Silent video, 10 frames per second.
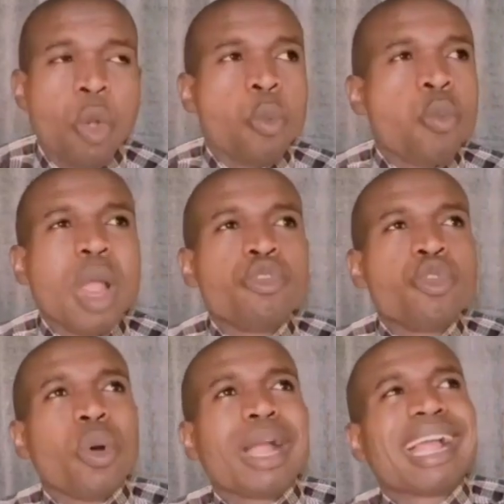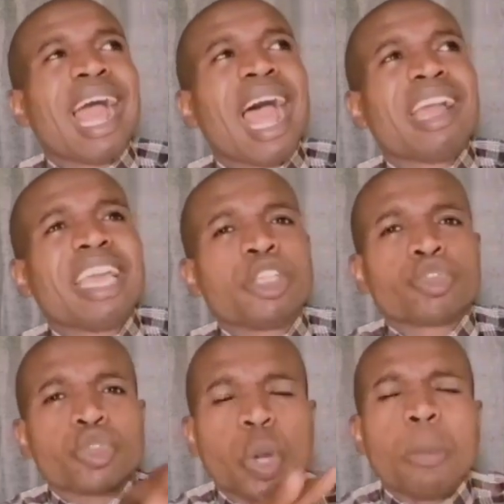When you are
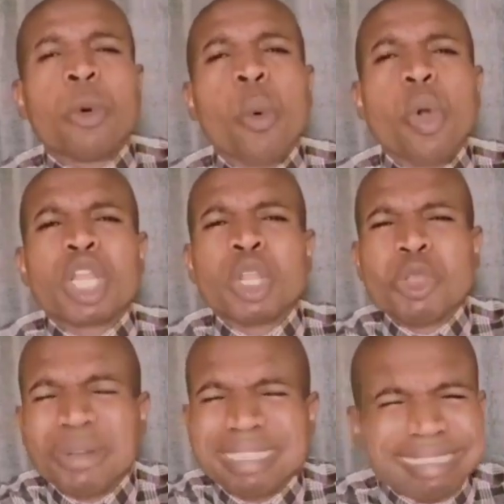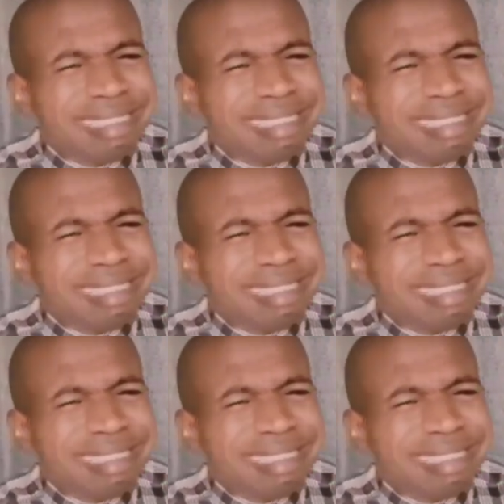in trouble, what the Lord is